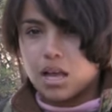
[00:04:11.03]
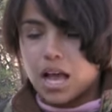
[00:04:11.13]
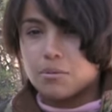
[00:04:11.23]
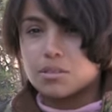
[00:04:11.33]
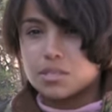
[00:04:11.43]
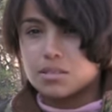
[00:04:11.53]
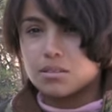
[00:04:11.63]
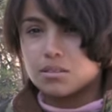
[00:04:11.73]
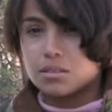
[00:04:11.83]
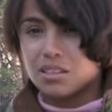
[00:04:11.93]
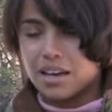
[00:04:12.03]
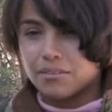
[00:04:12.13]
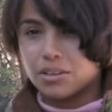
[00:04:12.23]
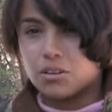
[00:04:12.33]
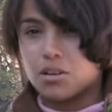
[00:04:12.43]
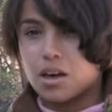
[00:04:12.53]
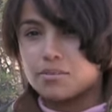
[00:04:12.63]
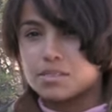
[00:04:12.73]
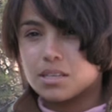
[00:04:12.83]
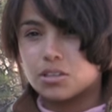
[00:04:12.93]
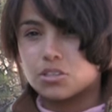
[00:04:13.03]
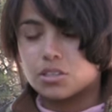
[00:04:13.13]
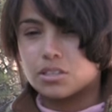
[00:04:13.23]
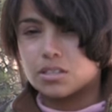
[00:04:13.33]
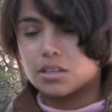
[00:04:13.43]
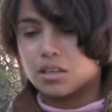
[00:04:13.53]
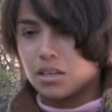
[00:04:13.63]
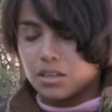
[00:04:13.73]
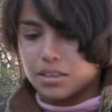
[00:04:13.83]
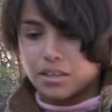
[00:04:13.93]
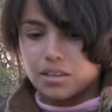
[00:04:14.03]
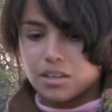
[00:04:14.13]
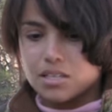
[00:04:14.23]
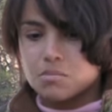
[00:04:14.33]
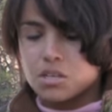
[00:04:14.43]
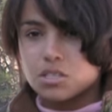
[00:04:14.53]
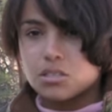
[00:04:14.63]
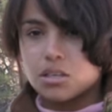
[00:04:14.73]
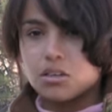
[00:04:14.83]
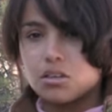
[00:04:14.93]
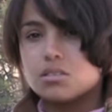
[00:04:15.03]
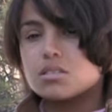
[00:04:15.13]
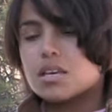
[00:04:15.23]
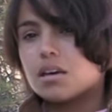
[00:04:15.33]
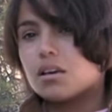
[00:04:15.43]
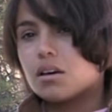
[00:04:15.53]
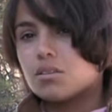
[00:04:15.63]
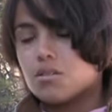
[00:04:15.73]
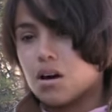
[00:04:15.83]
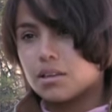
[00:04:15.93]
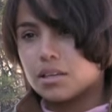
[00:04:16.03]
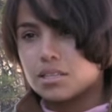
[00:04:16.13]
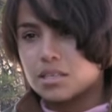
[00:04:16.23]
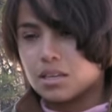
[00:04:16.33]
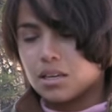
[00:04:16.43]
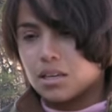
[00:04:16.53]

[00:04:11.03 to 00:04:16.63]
I was still having a lot of seizures, and they did as much as they could to take out all these, and